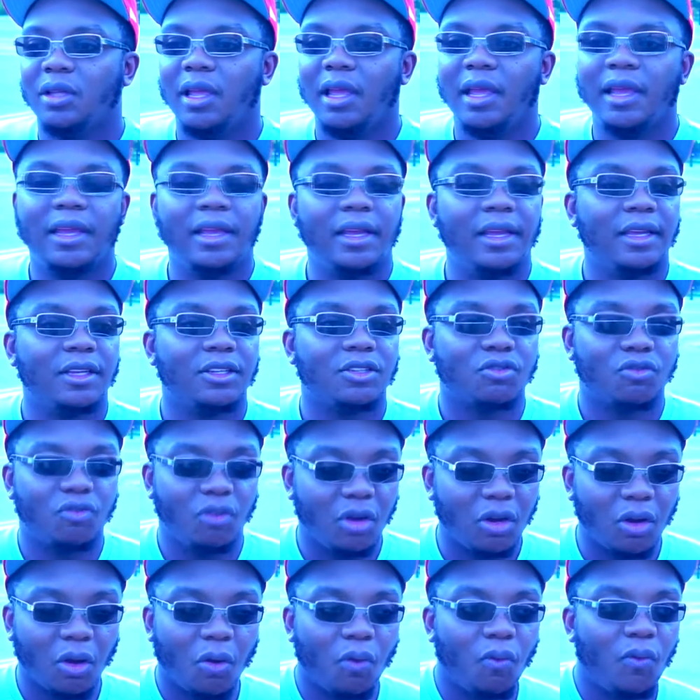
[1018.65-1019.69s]
and
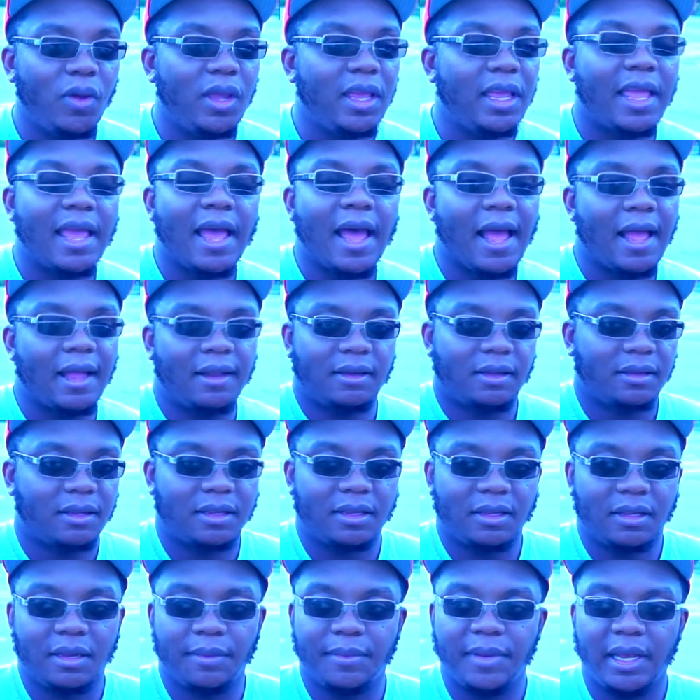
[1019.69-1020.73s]
Squirtle, we got
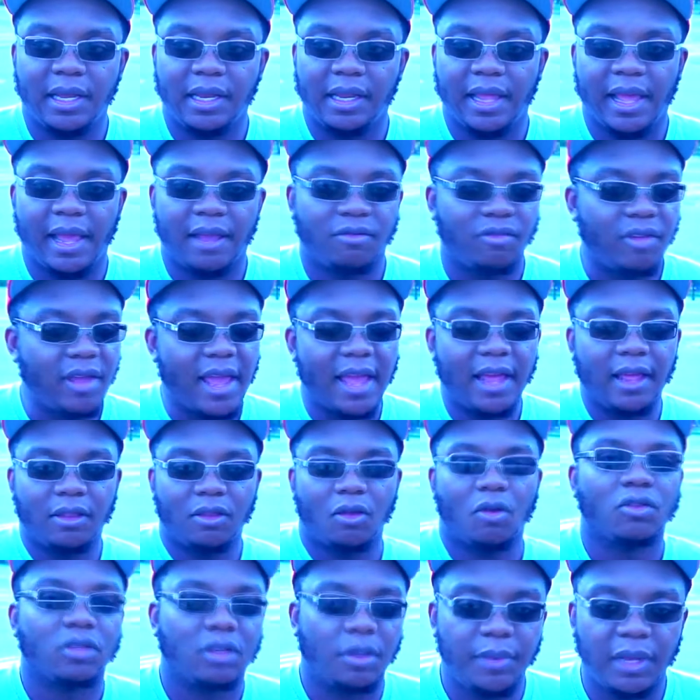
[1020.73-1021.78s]
community days. We had
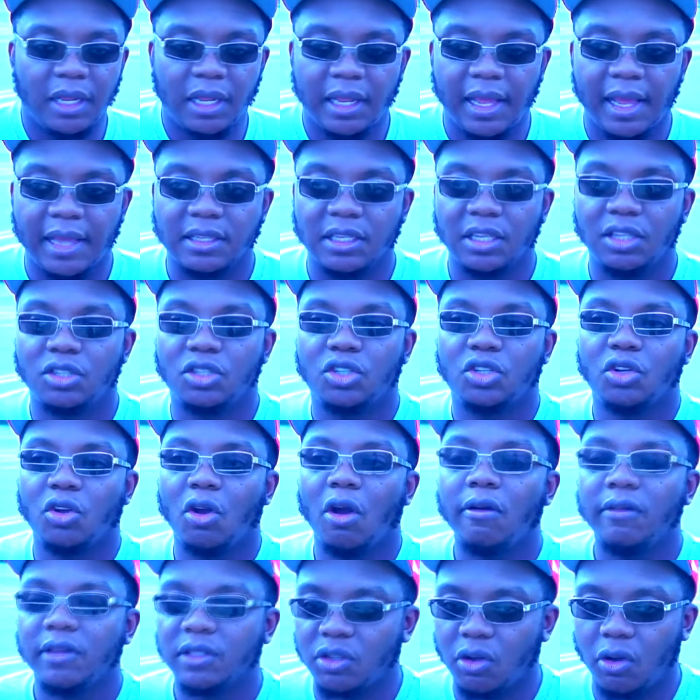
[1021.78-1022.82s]
those community days. And
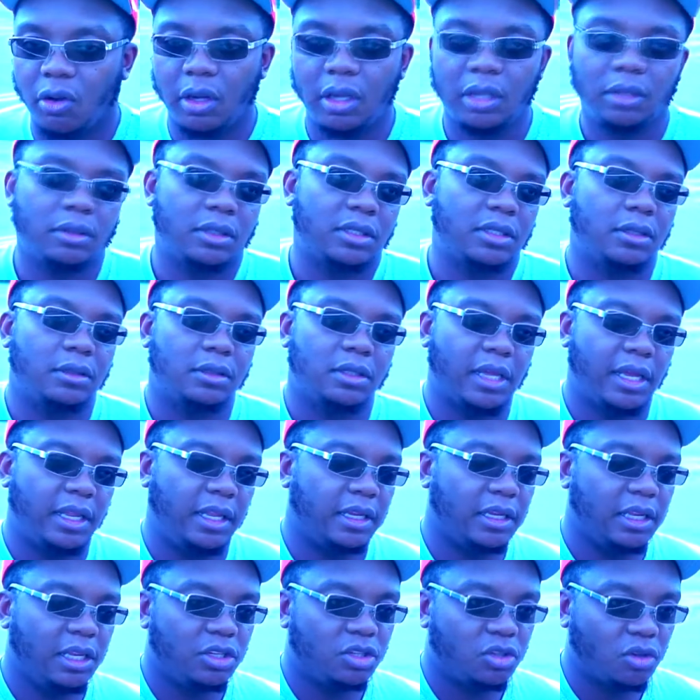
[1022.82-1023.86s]
Charizard,
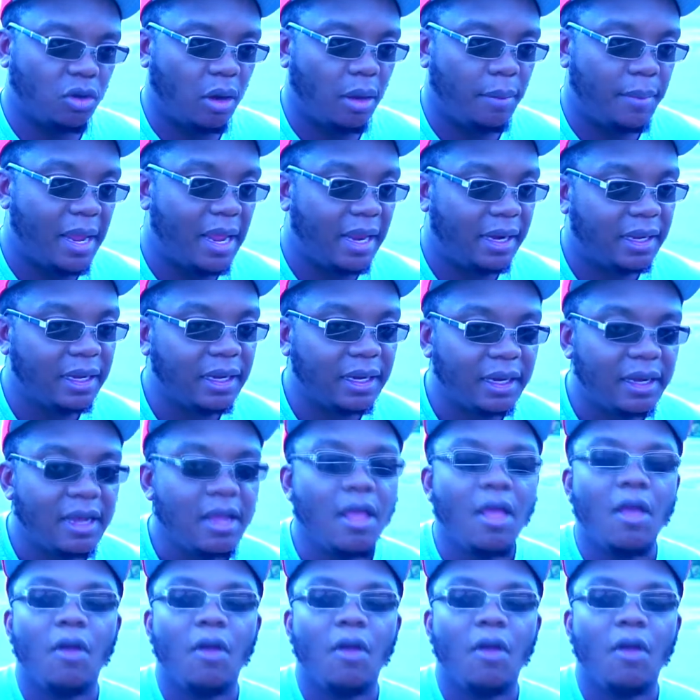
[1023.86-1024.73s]
technically Charmander,